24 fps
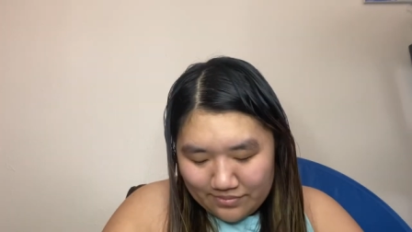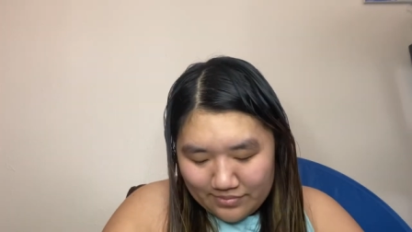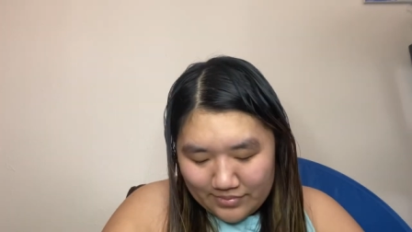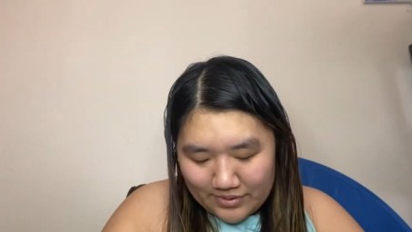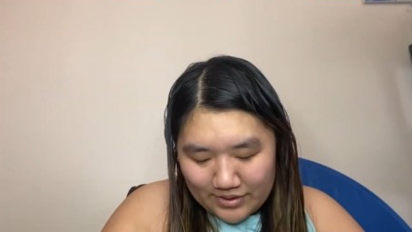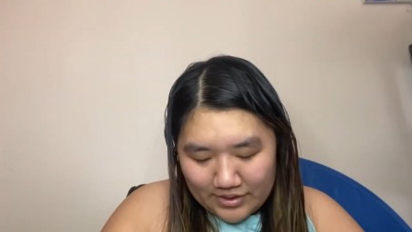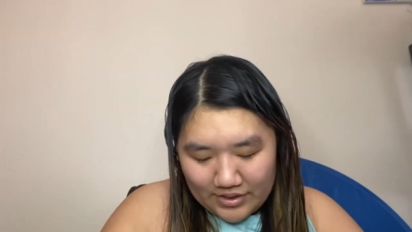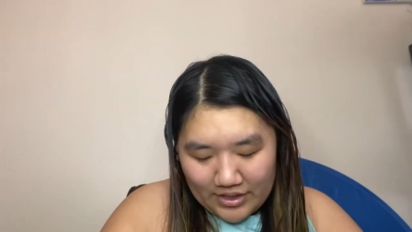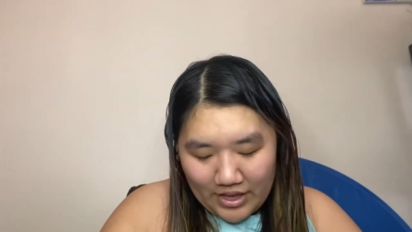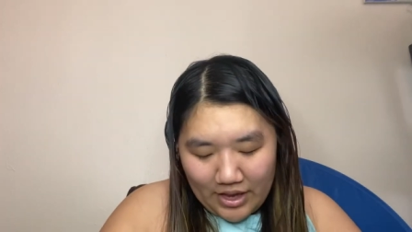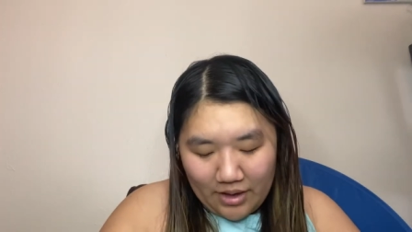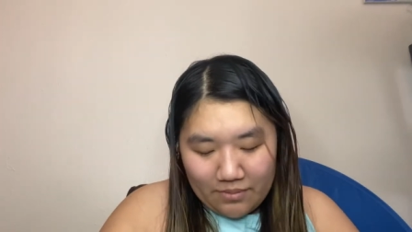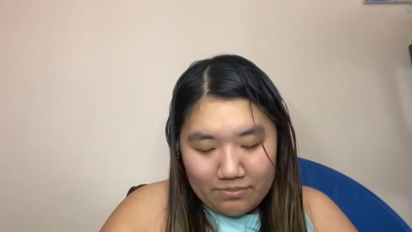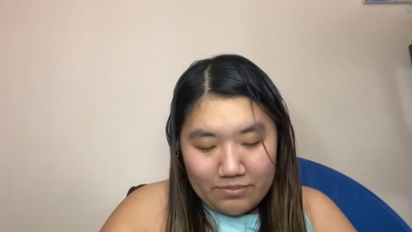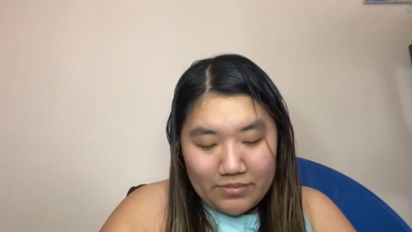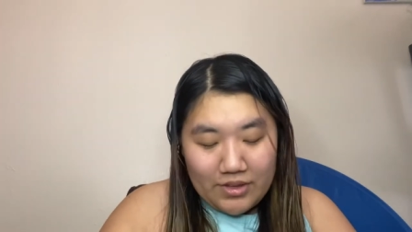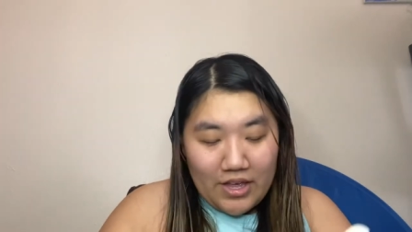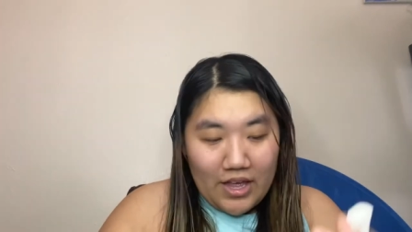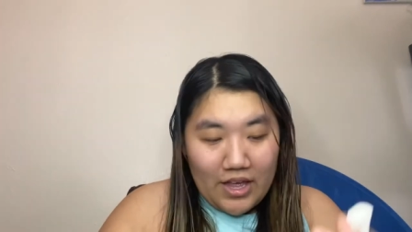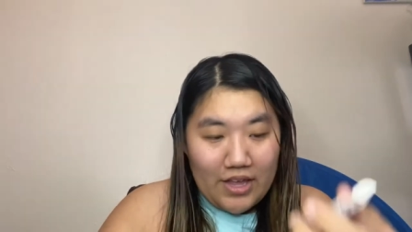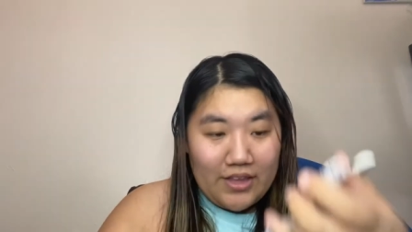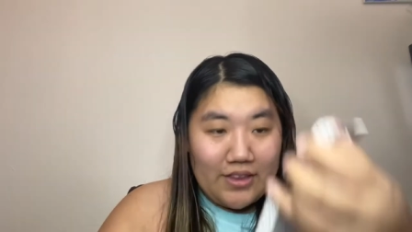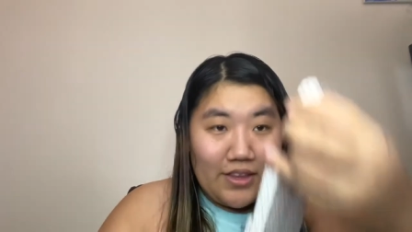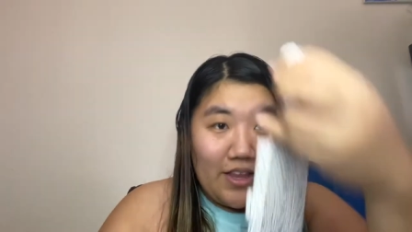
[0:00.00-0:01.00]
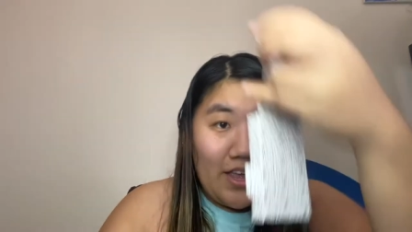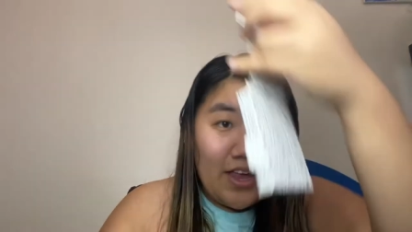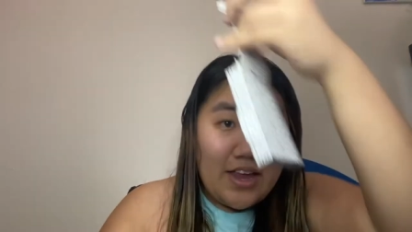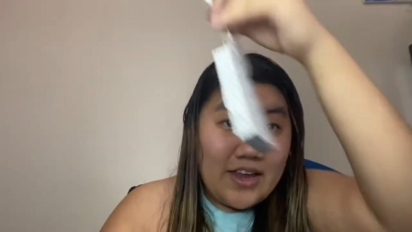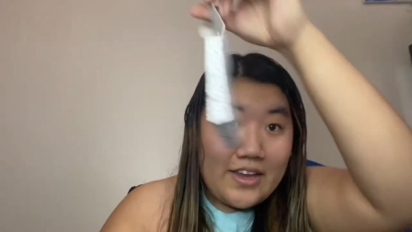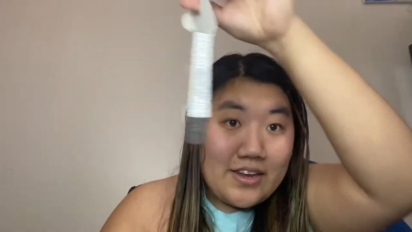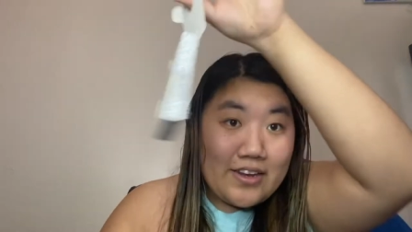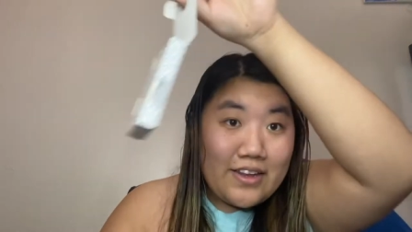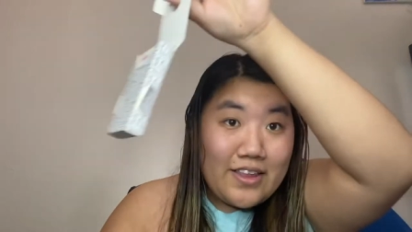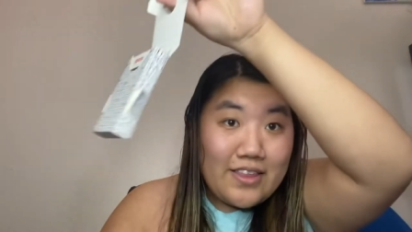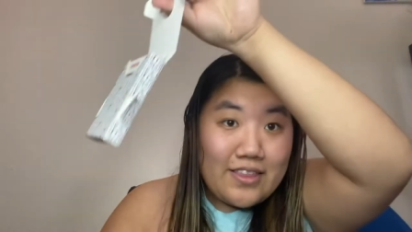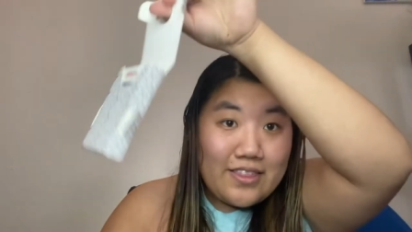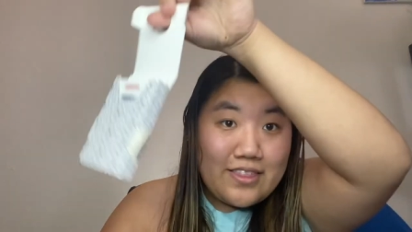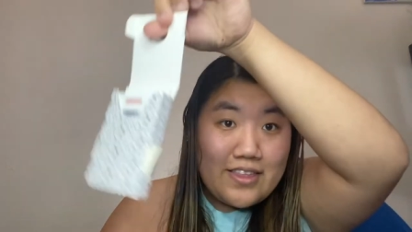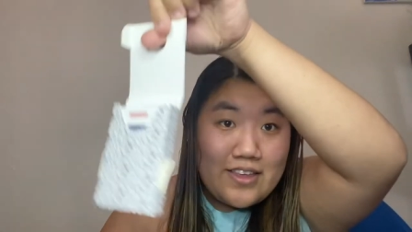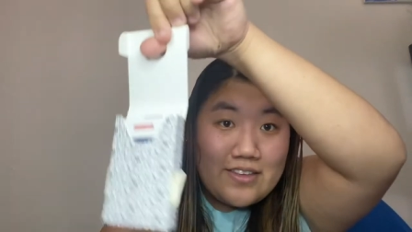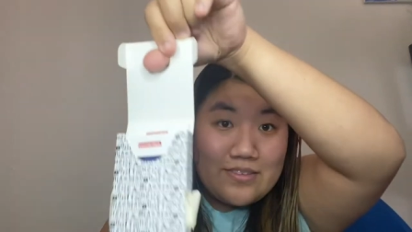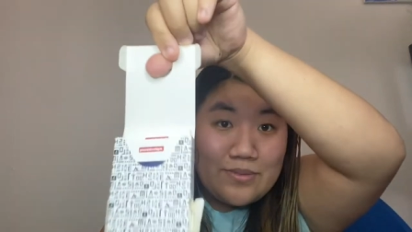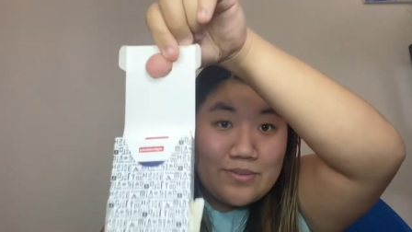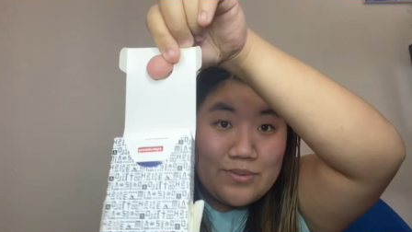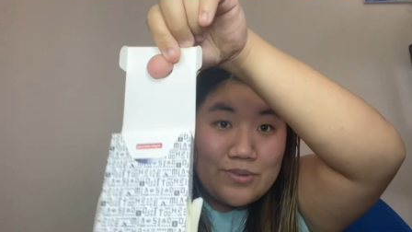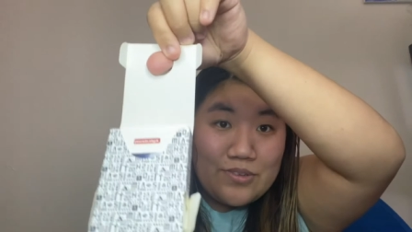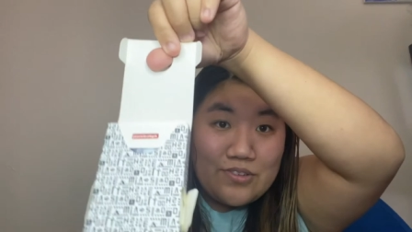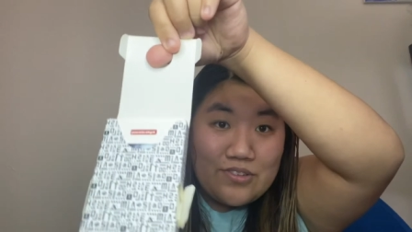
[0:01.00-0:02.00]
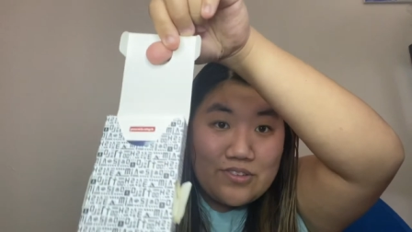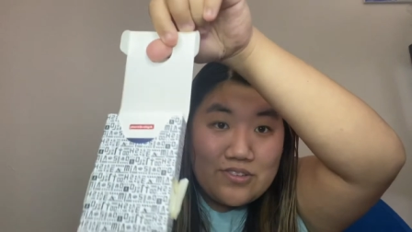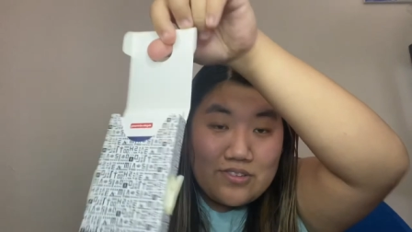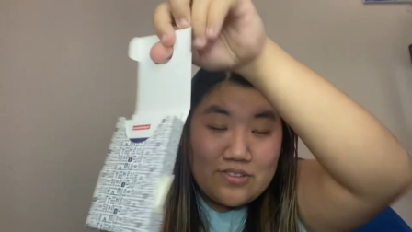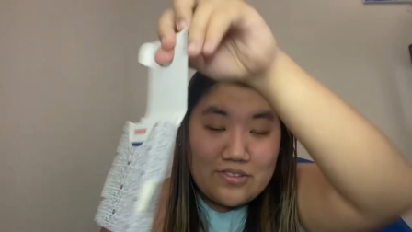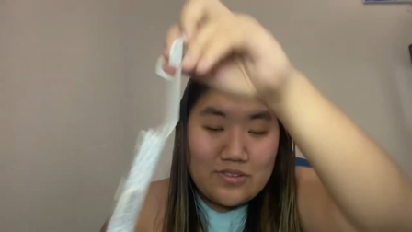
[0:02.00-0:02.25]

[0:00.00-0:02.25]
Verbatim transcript: yeah, and then this, which is